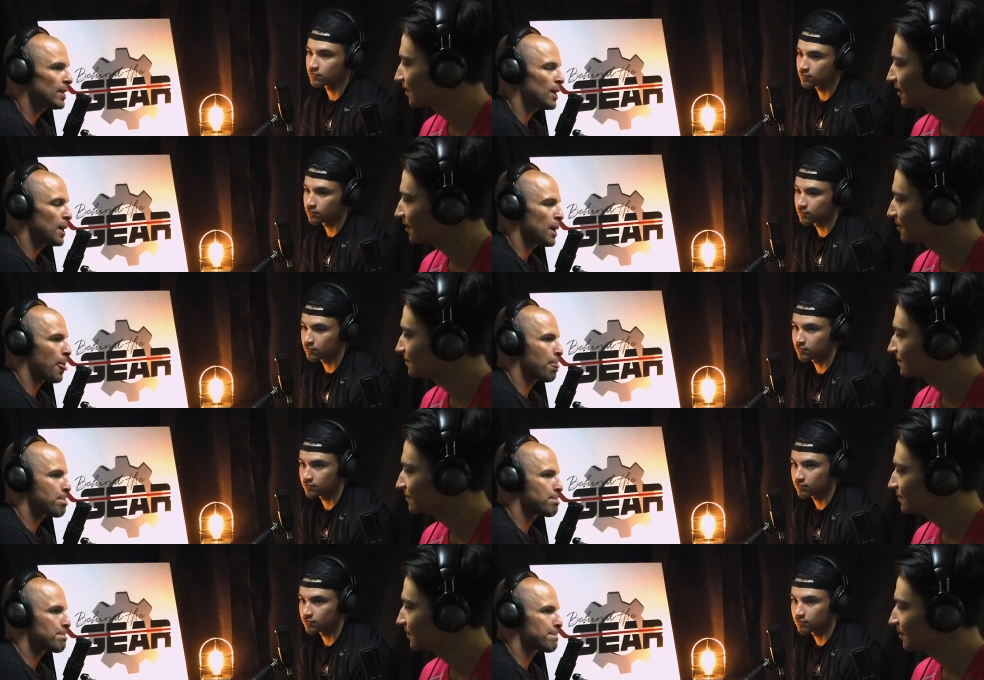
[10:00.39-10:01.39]
Speaker 1: um,
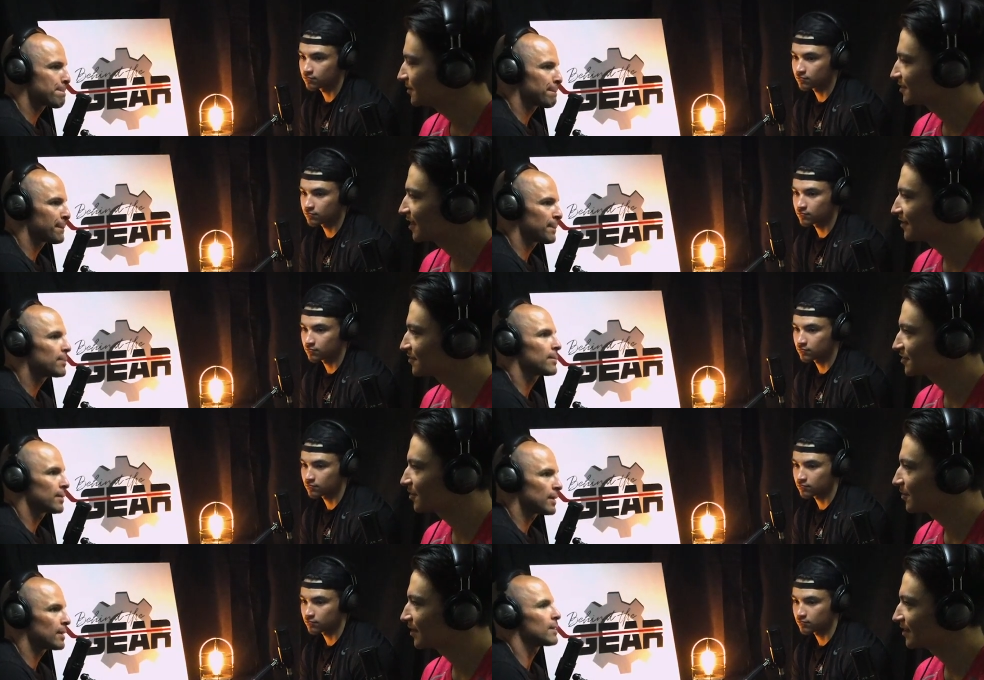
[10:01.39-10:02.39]
it was tough just
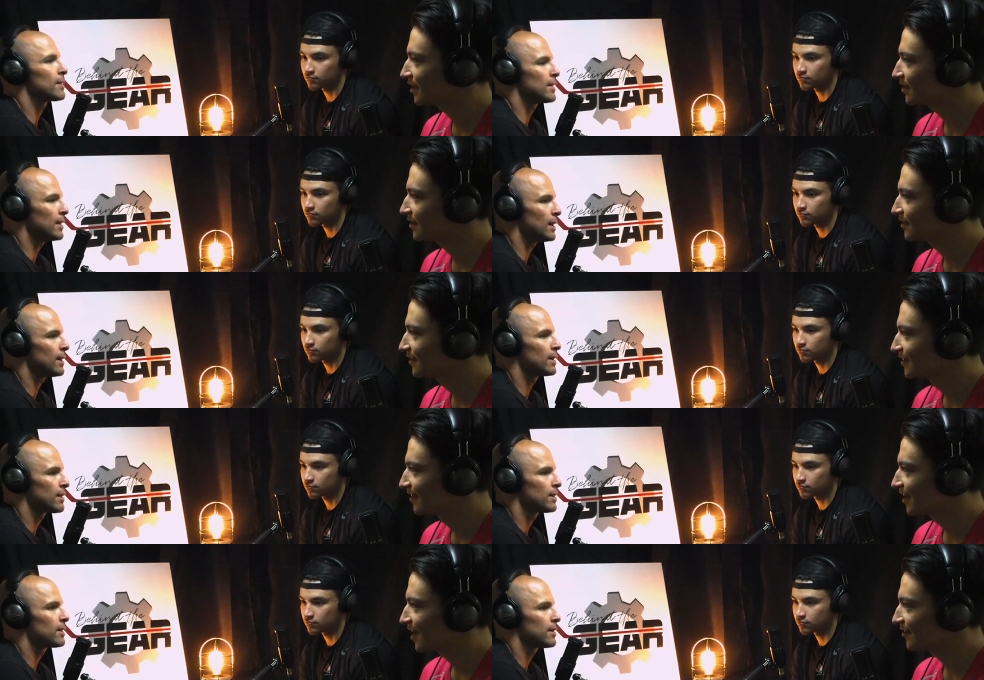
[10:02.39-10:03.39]
going in there and yeah.
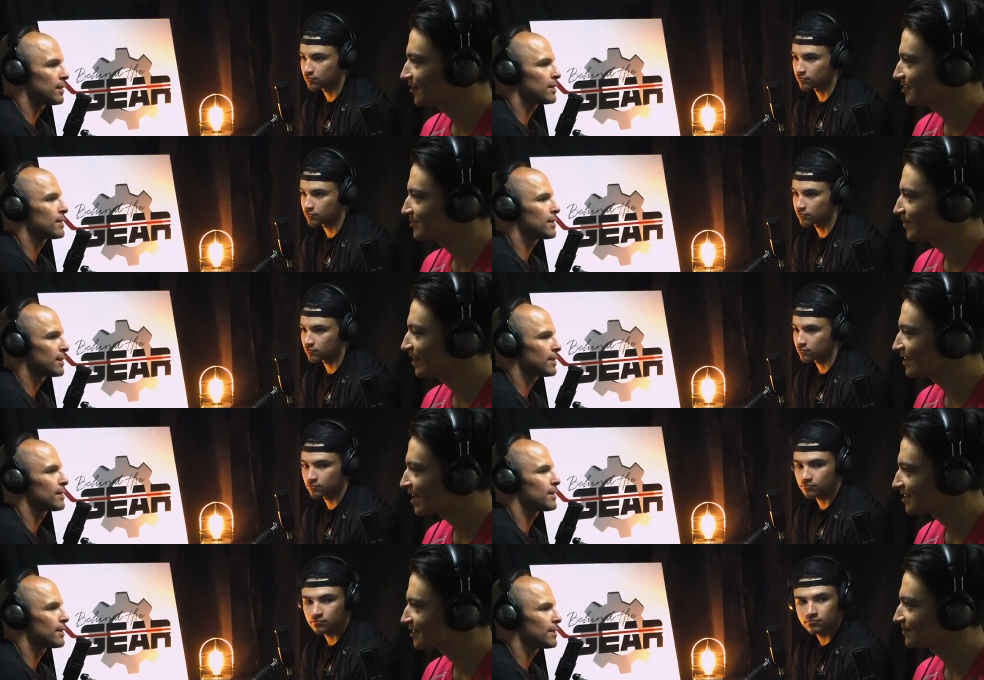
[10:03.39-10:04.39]
having all these big
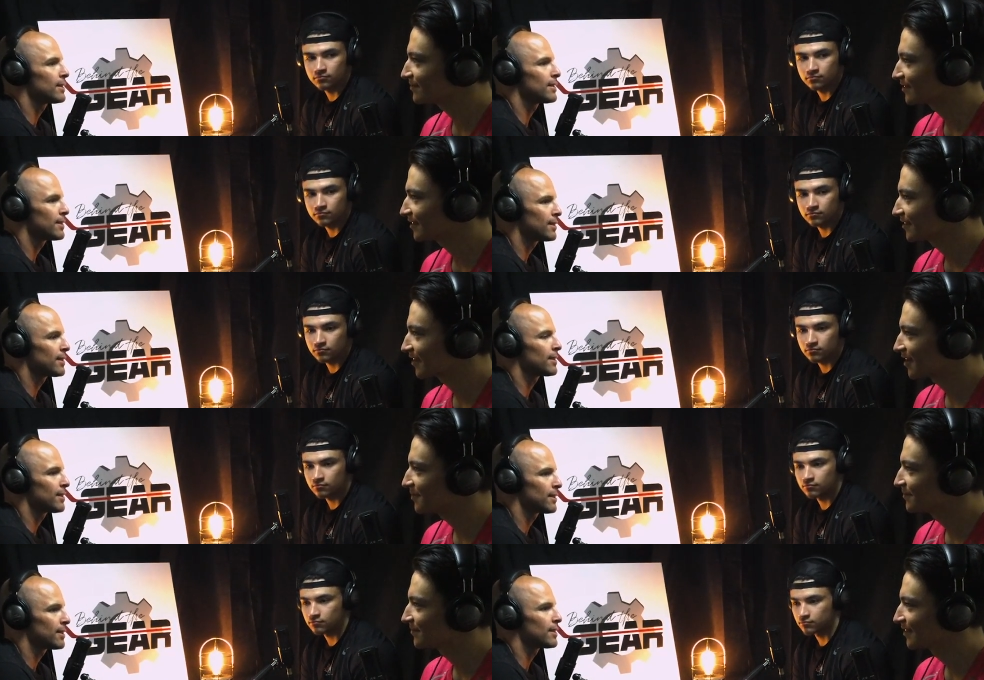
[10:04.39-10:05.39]
guys and
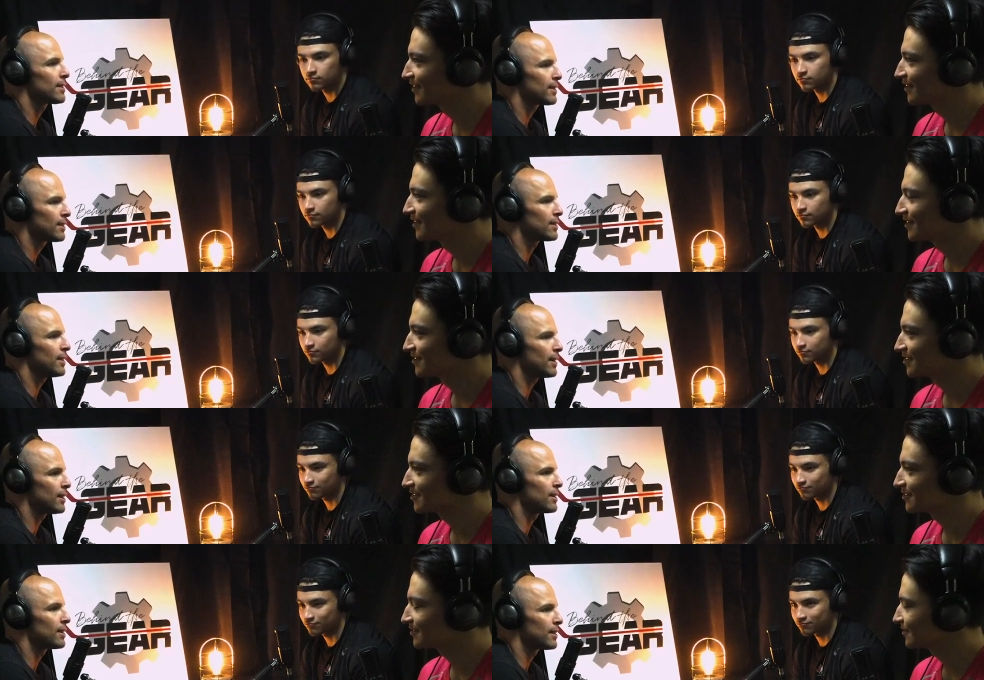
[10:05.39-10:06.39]
come. Yeah.
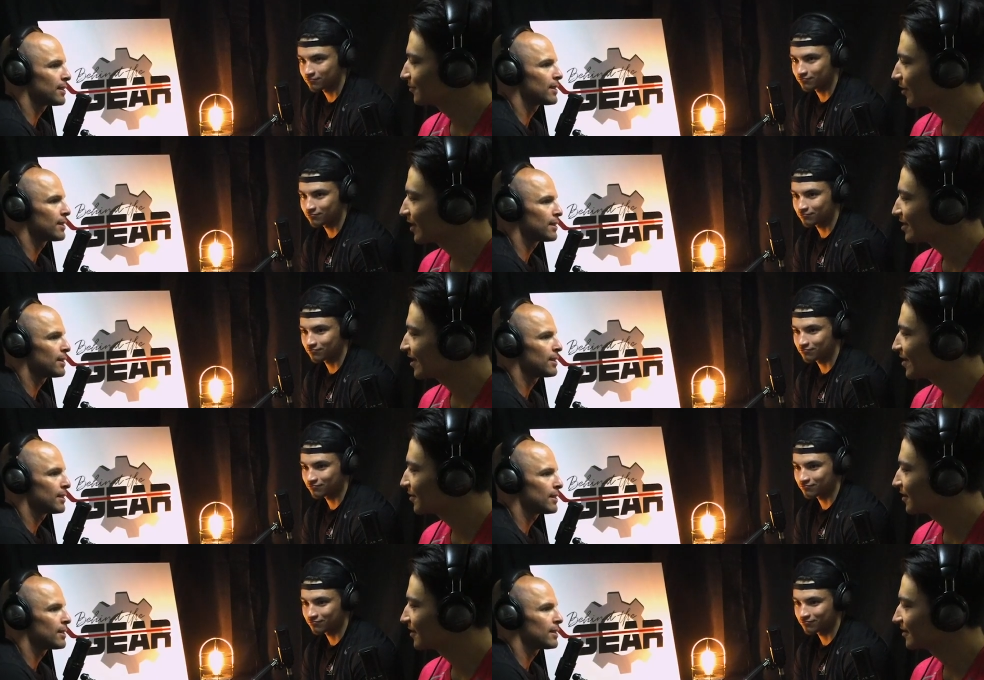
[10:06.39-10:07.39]
Just wear you
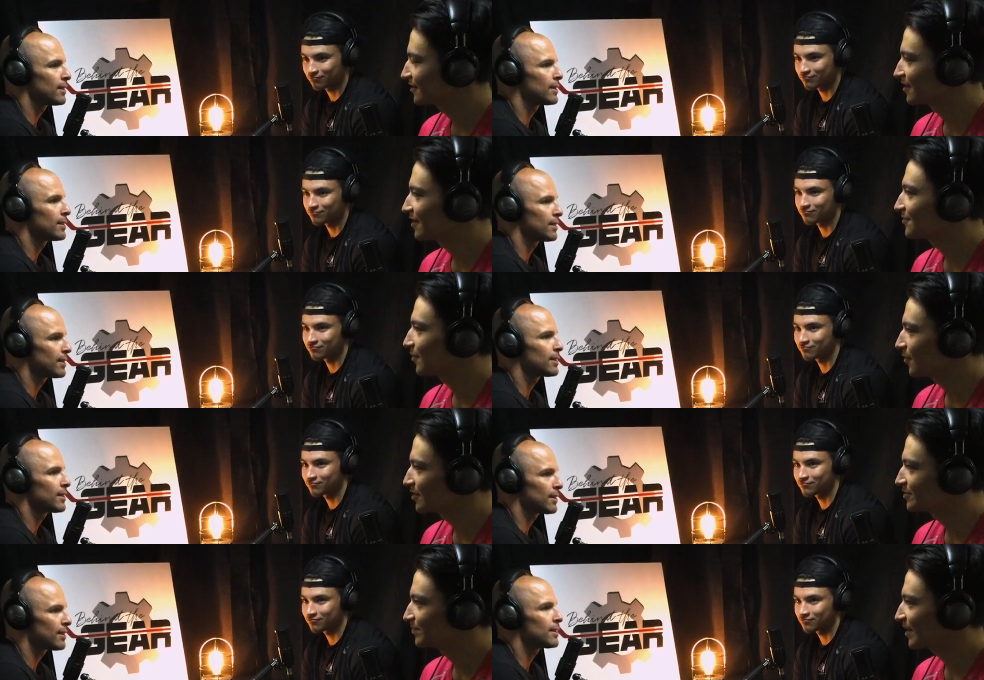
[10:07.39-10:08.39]
out on the tough
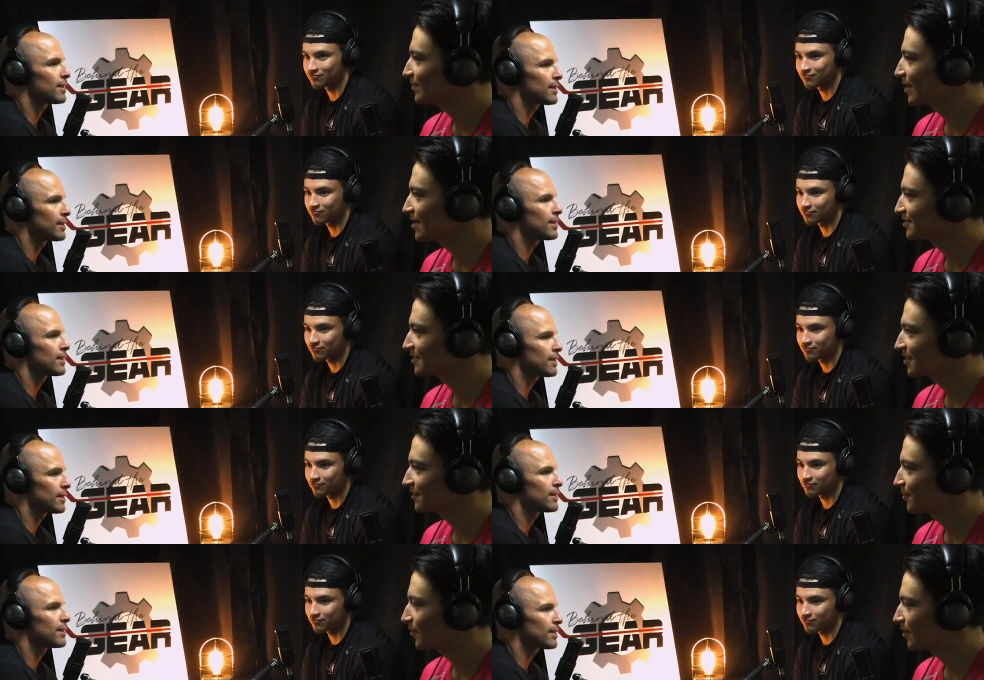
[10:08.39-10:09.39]
boards, big bounces off
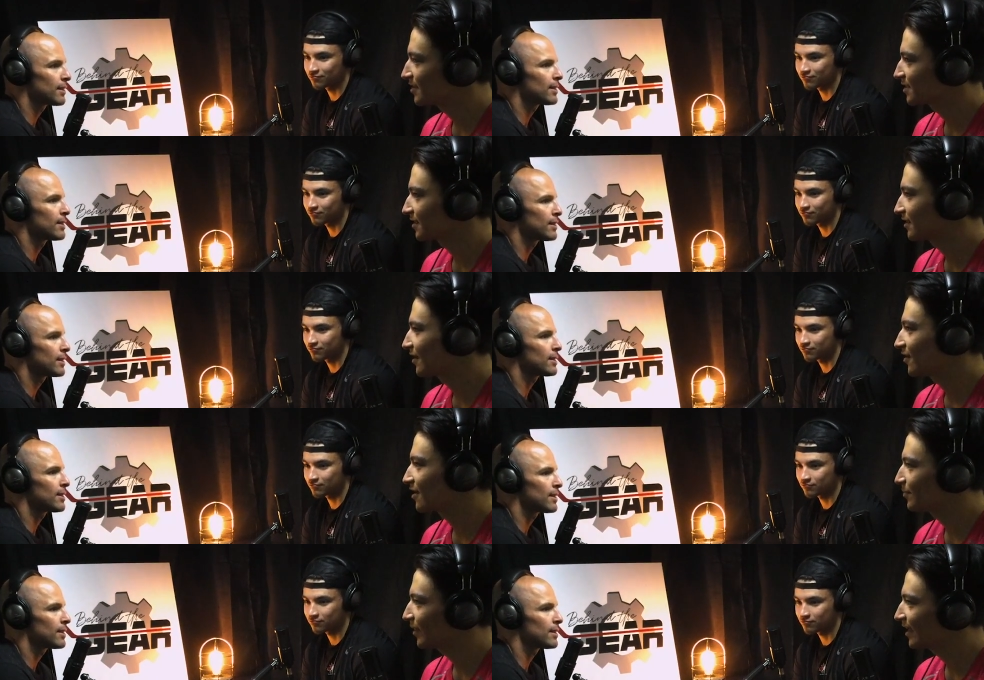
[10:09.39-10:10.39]
the boards. Like they know how
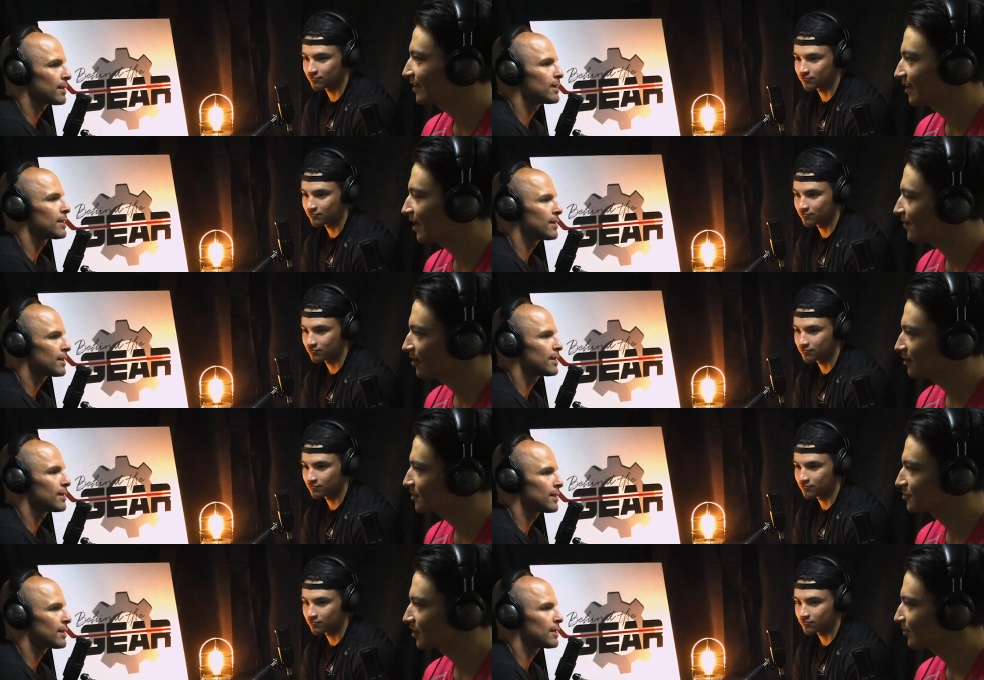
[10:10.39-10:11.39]
to play it. They'd have all
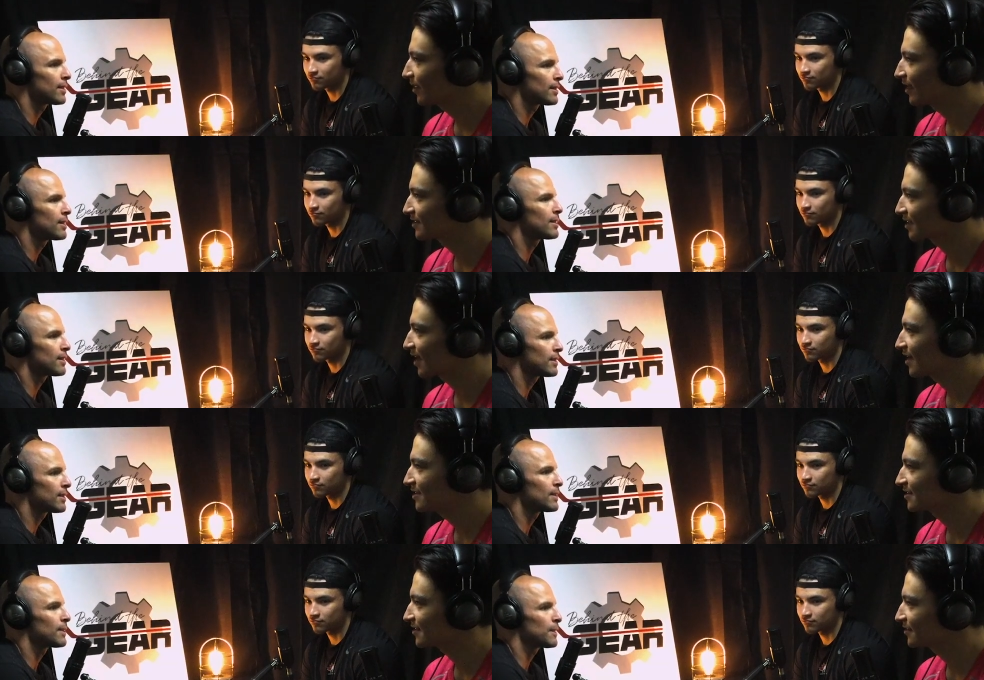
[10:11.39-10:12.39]
these trick plays like
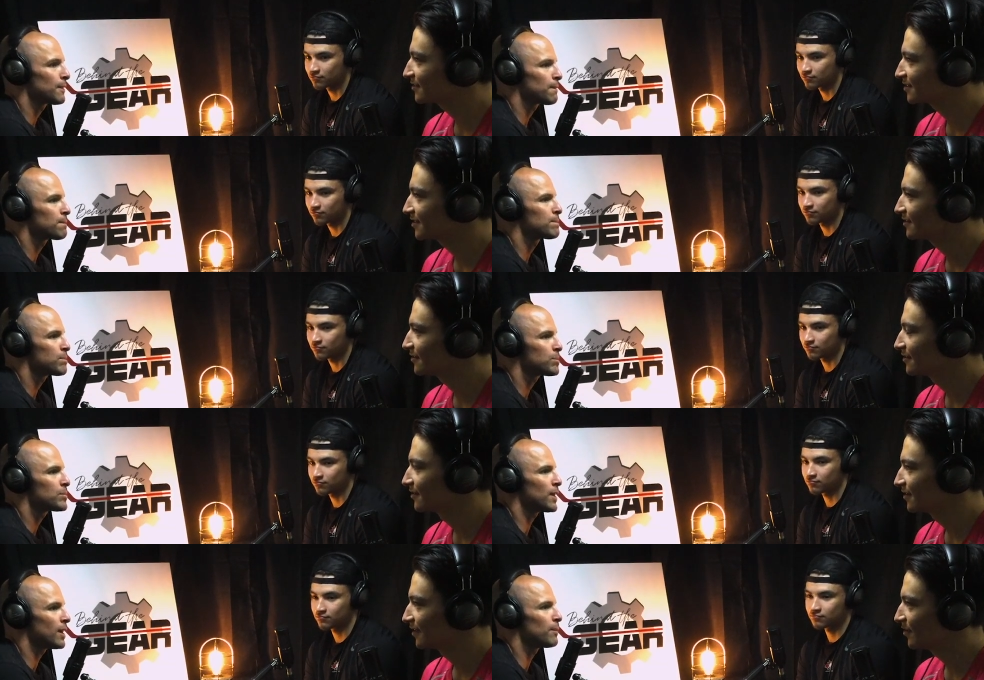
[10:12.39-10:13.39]
icings and
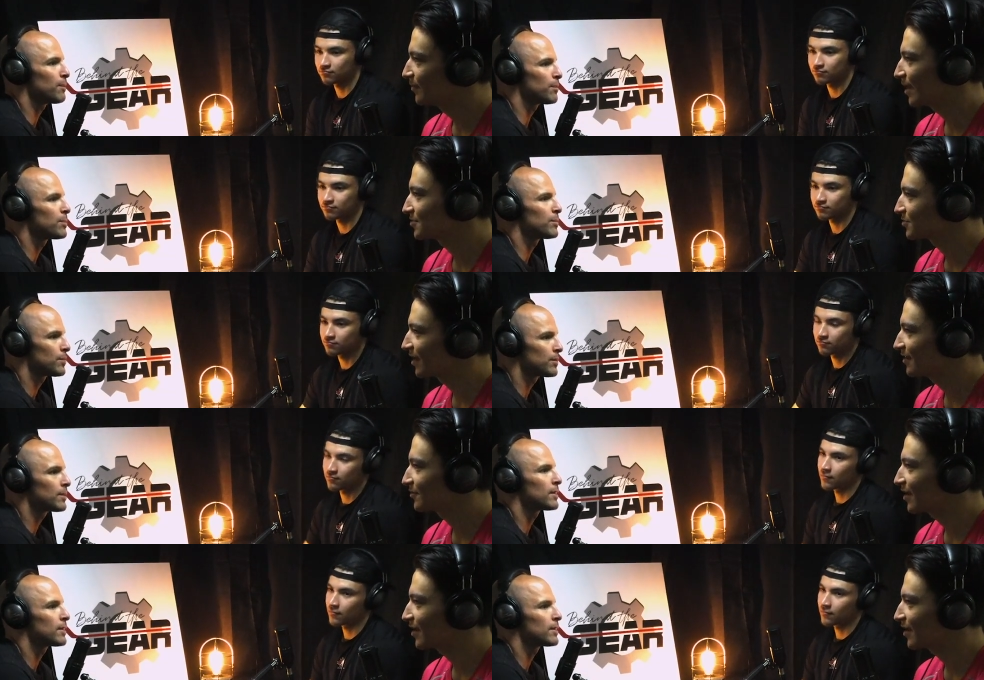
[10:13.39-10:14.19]
yeah, it'd bounce right out